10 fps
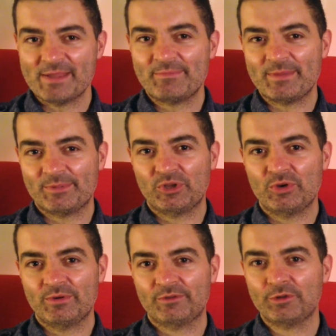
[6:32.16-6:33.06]
met people
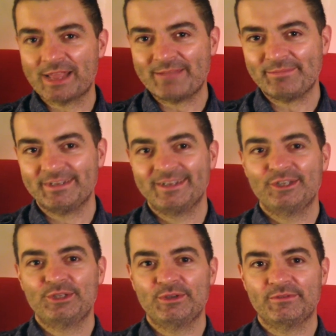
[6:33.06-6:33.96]
who have claimed
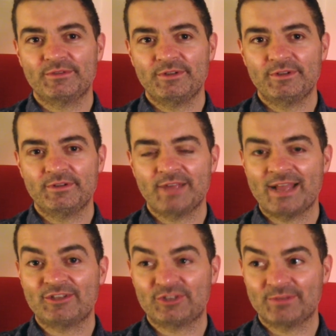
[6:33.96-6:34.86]
to have
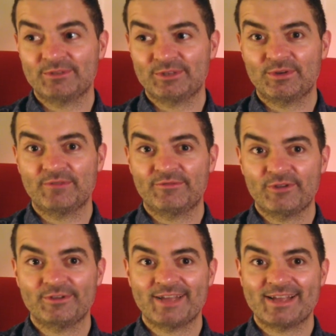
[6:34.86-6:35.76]
had some sort of
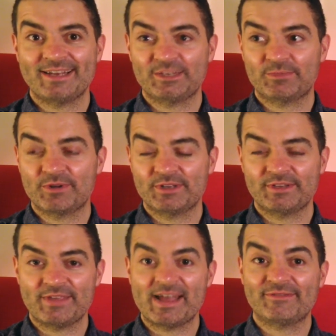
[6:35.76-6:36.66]
first hand experience
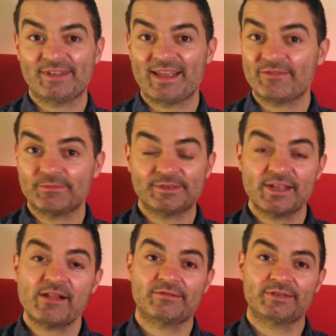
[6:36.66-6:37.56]
of the afterlife
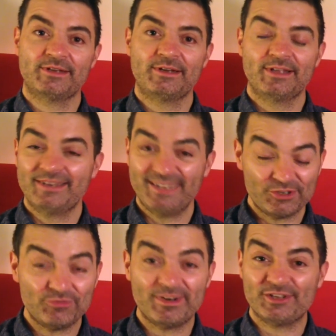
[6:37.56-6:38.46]
themselves.
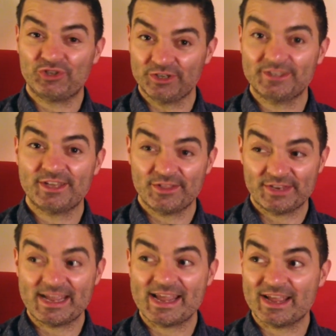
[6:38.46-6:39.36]
Literally, just the
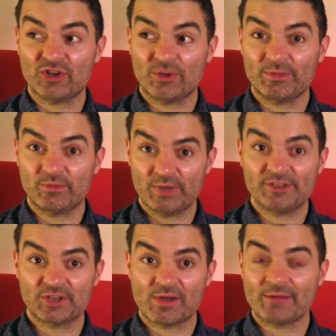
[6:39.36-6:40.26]
other day, a couple of
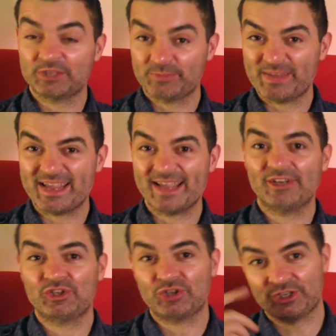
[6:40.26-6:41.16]
weeks ago, I was speaking
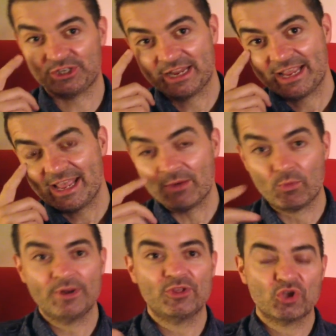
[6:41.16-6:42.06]
in a church, and
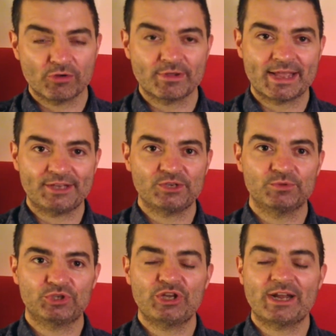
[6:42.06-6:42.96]
one of the congregation
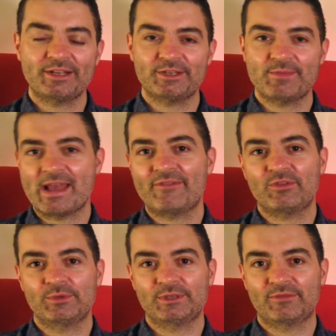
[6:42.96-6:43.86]
was chatting to me
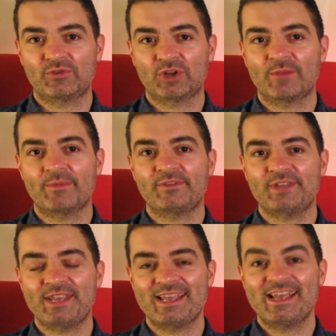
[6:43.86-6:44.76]
afterwards over a cup of
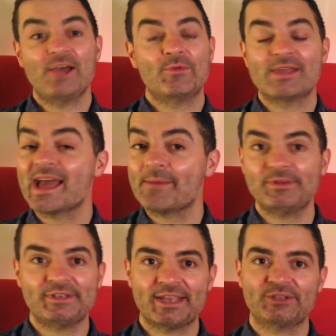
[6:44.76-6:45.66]
tea, and we
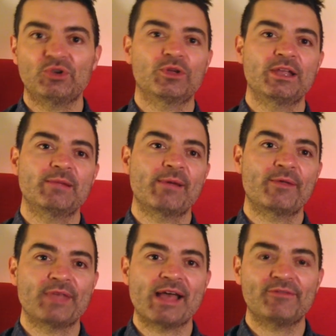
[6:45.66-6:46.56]
happened to get talking
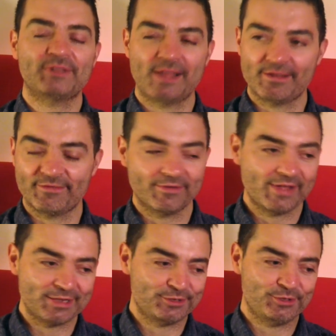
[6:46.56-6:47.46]
about the afterlife,
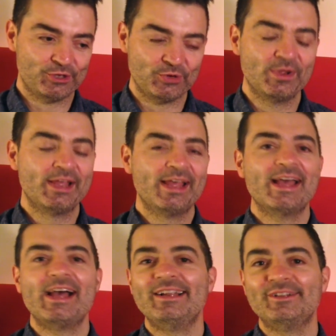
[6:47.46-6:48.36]
as you do,
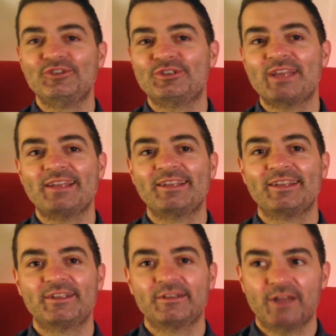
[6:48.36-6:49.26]
and he said,
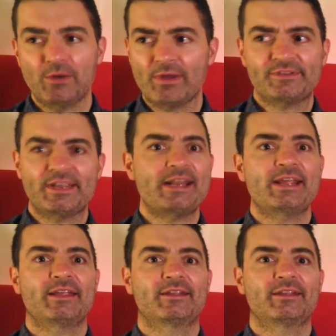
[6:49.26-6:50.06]
Oh, I've seen it.